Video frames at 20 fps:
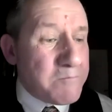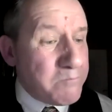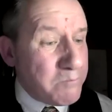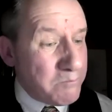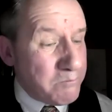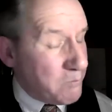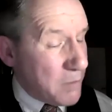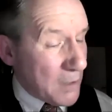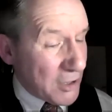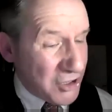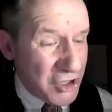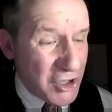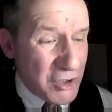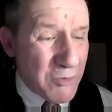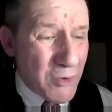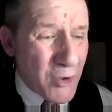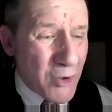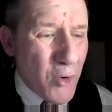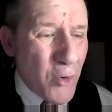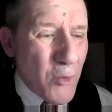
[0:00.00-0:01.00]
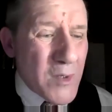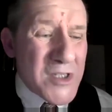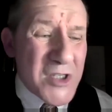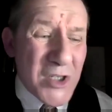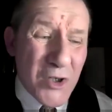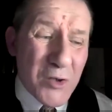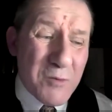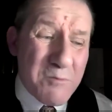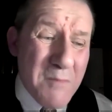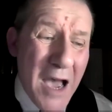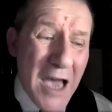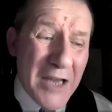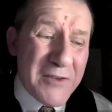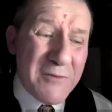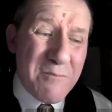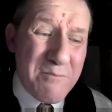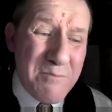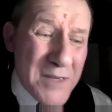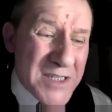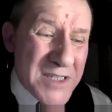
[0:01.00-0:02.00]
But you were always a good man
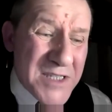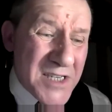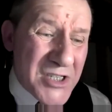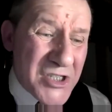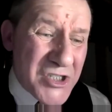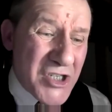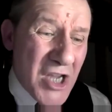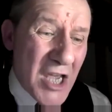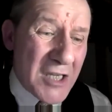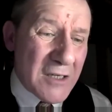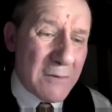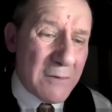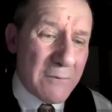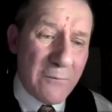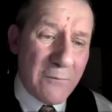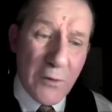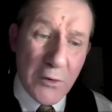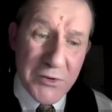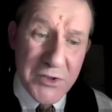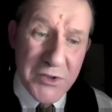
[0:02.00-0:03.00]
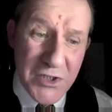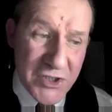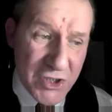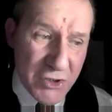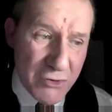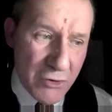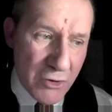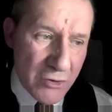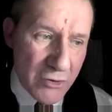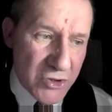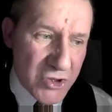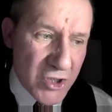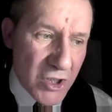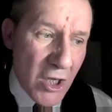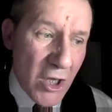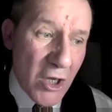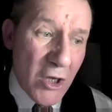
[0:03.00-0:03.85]
of business, Jacob, faltered Scrooge,